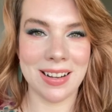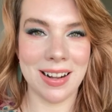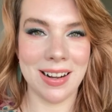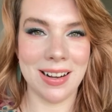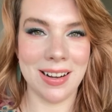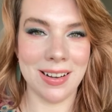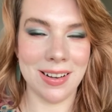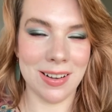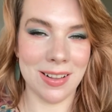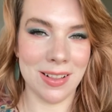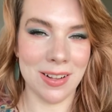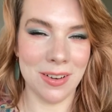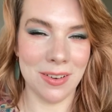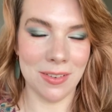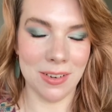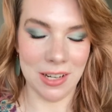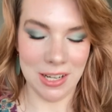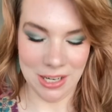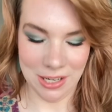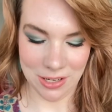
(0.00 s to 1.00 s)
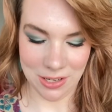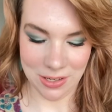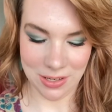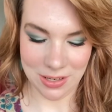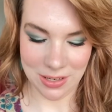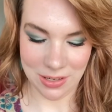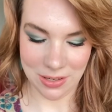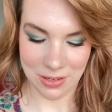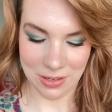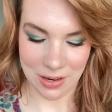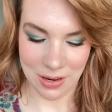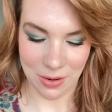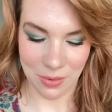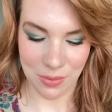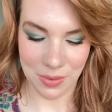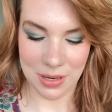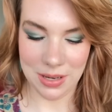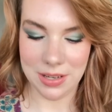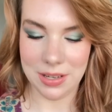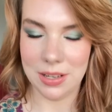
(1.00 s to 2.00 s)
get into the greens, shall
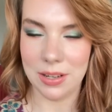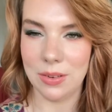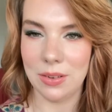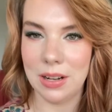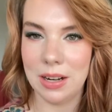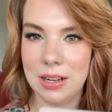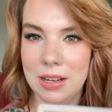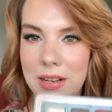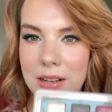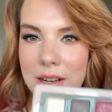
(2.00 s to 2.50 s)
we? So let's